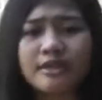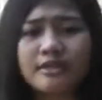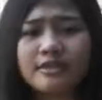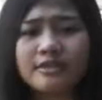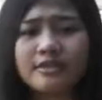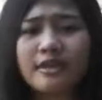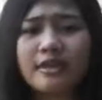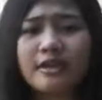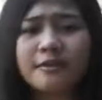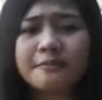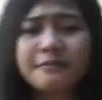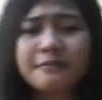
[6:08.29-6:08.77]

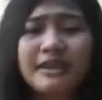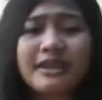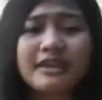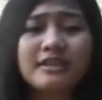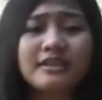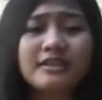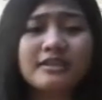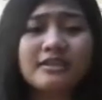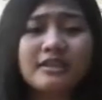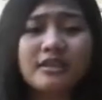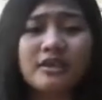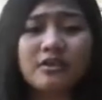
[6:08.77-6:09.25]
They're applied
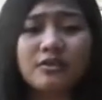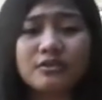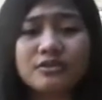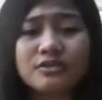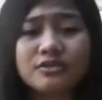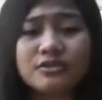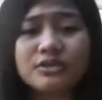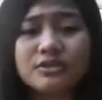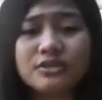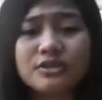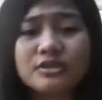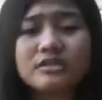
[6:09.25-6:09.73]
in the
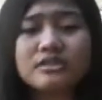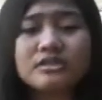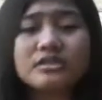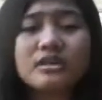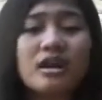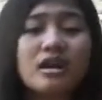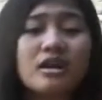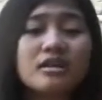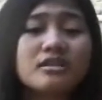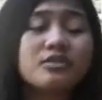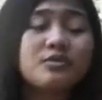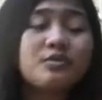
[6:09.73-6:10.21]
ulcers,
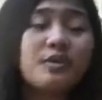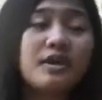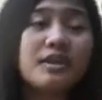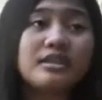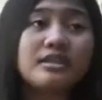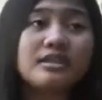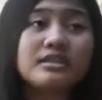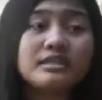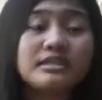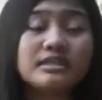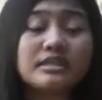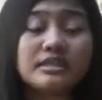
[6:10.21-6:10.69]
cuts,
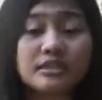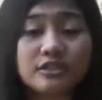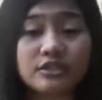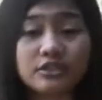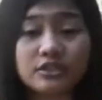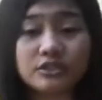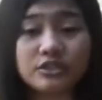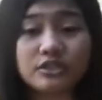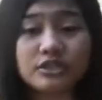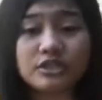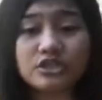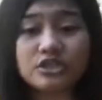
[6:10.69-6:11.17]
swellings in
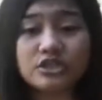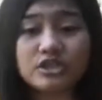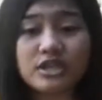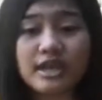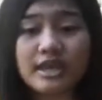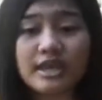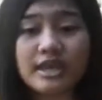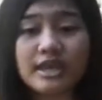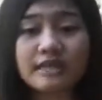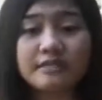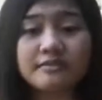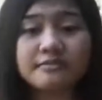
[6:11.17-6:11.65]
Indonesia
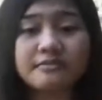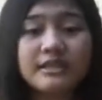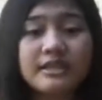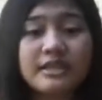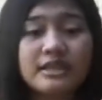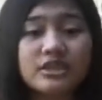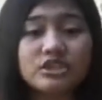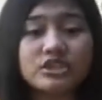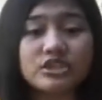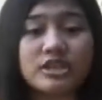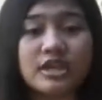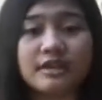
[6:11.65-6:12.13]
and
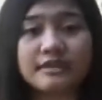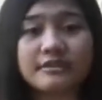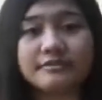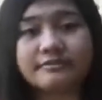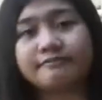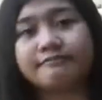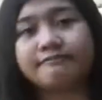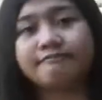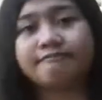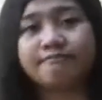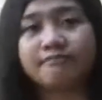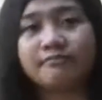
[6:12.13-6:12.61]
Malaysia,
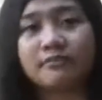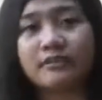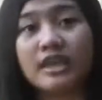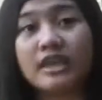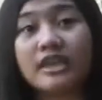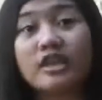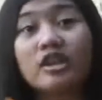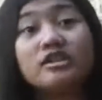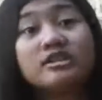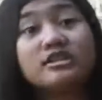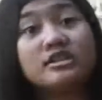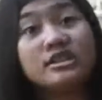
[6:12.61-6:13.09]

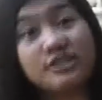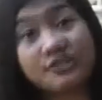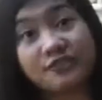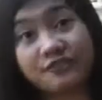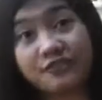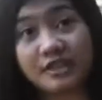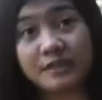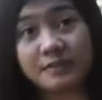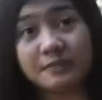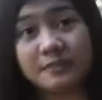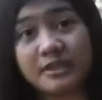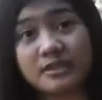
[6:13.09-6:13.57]
and also in the
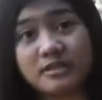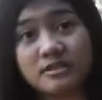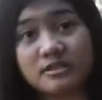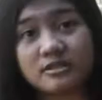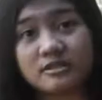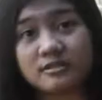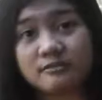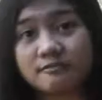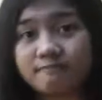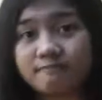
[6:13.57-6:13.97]
Philippines.